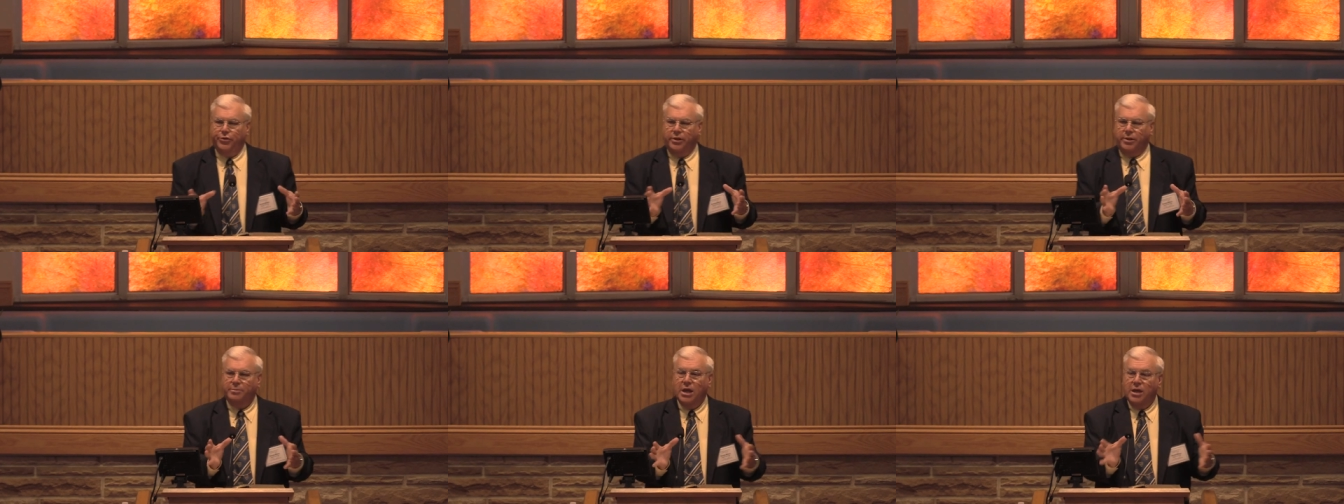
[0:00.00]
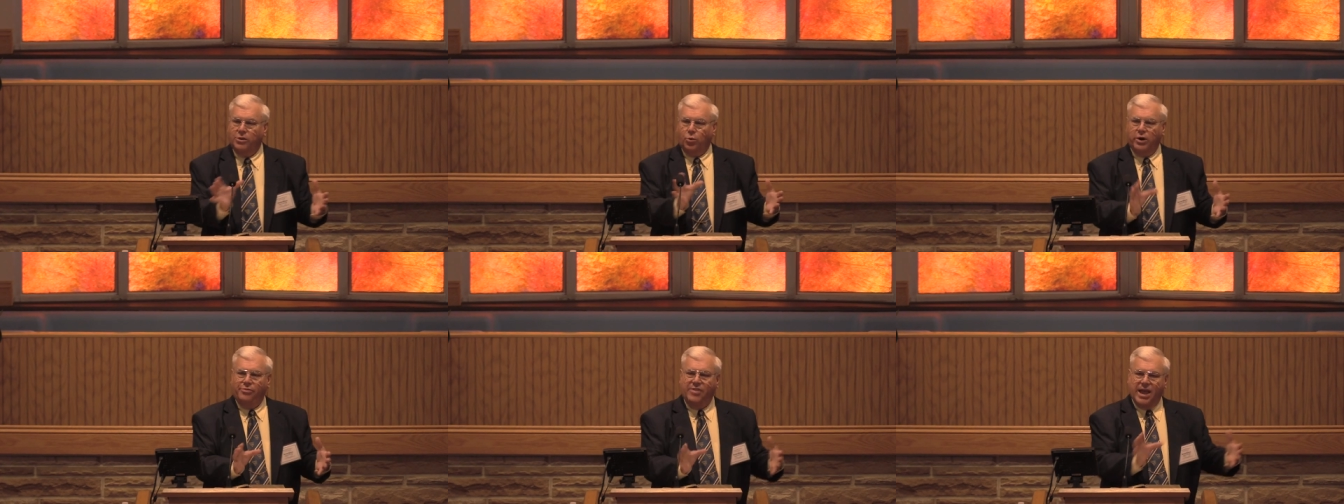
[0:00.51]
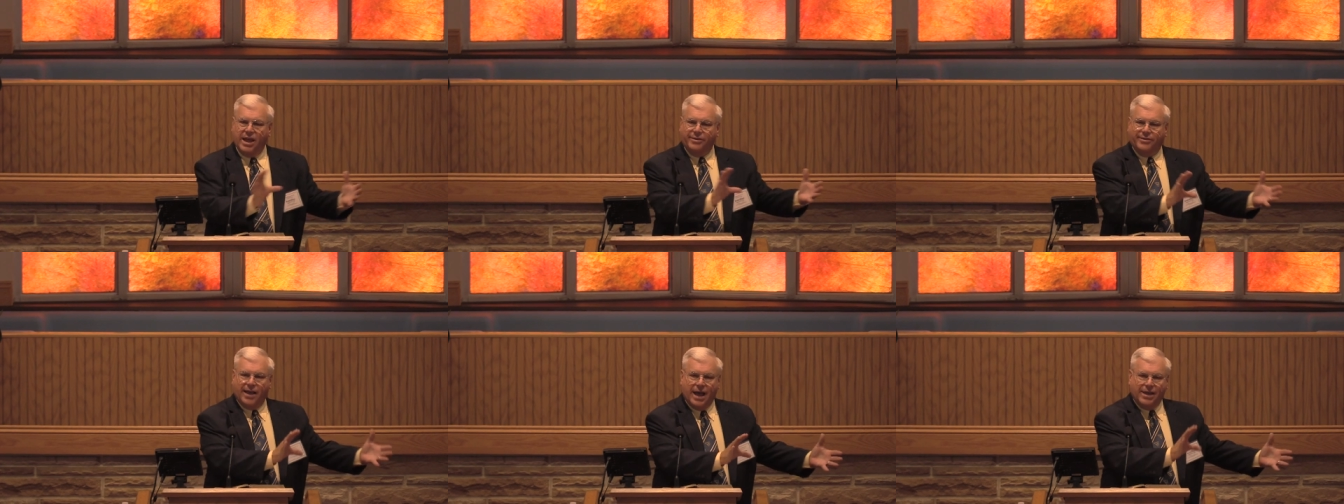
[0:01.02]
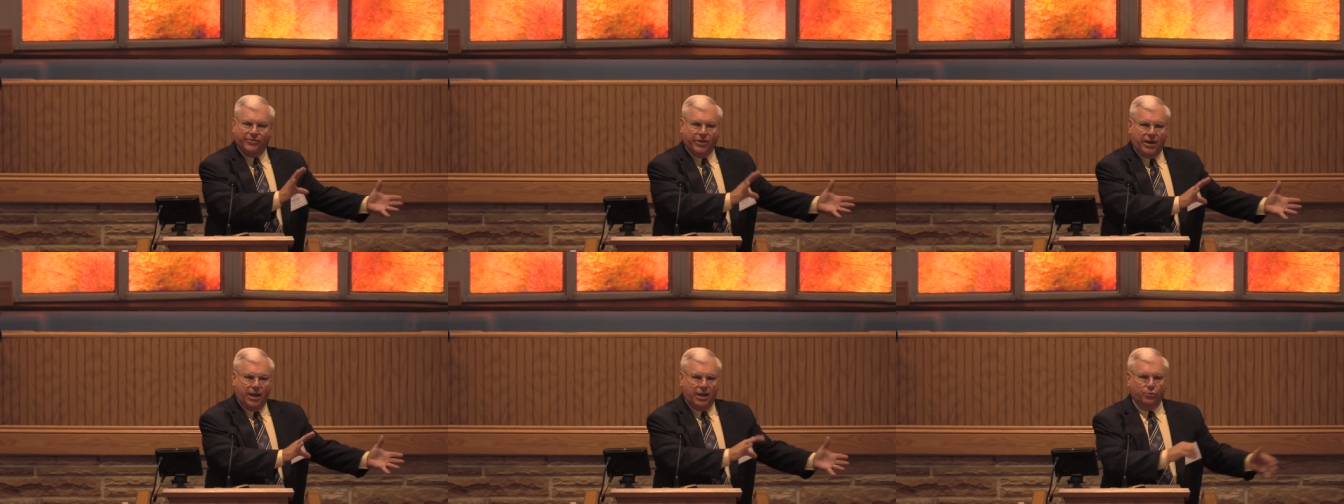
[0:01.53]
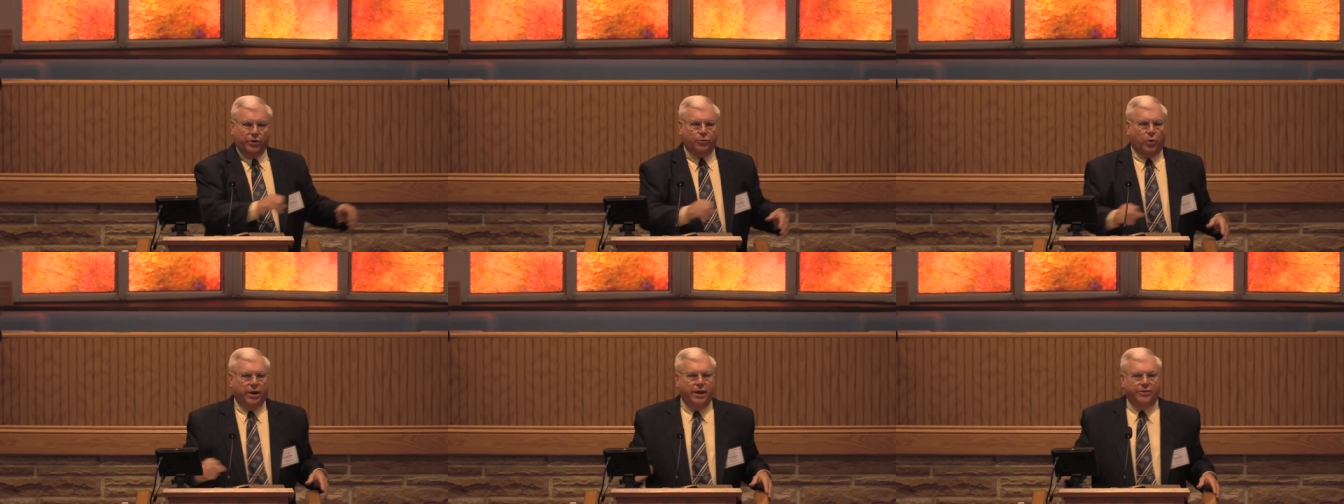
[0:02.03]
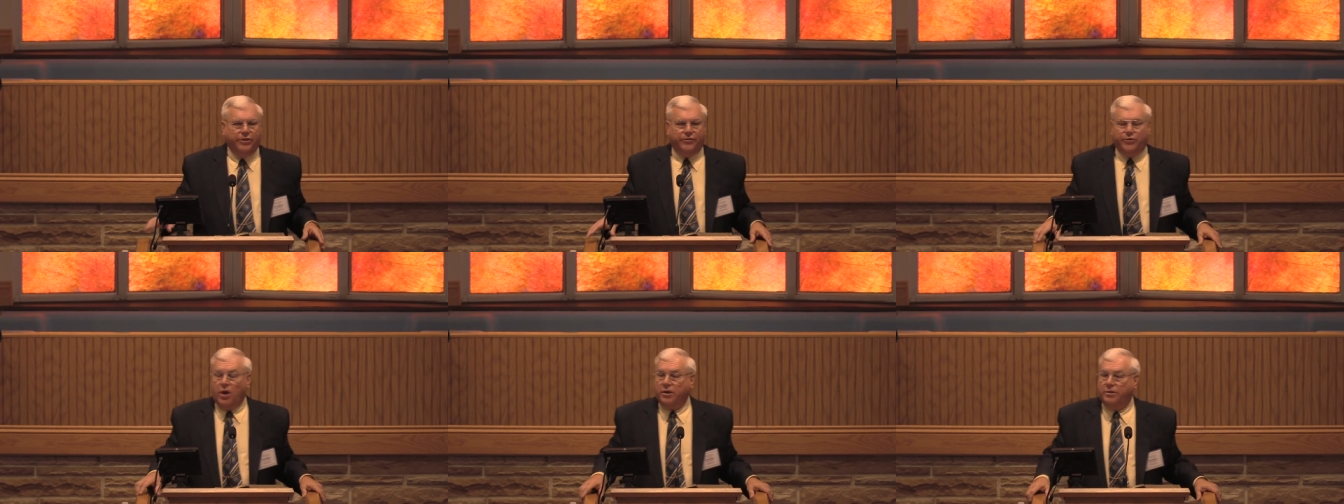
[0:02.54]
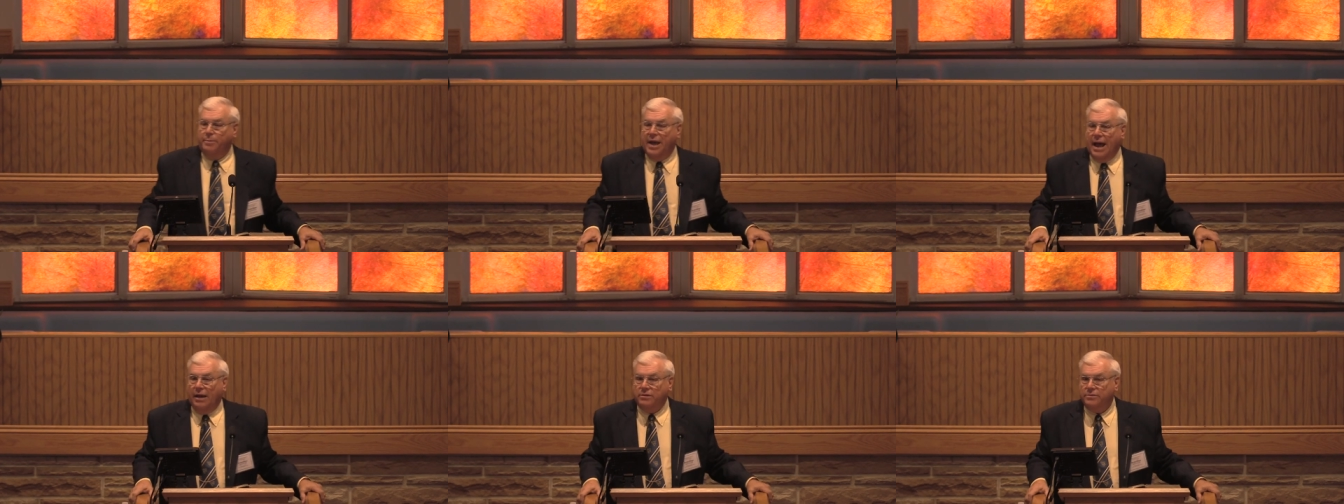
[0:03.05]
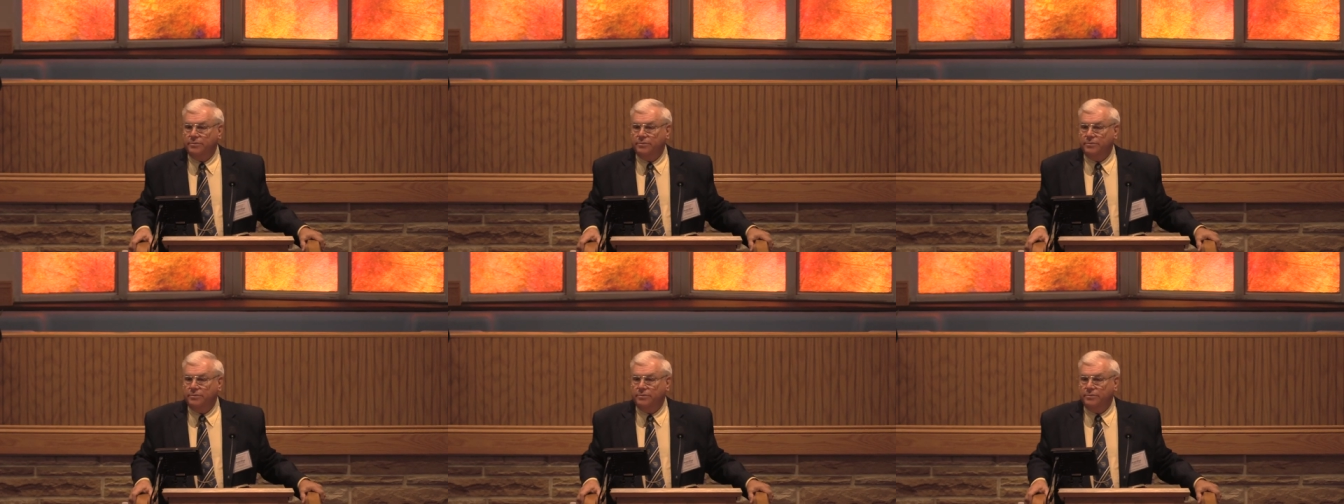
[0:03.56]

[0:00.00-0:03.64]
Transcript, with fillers: to them. The word then ties it in with what he had just talked about.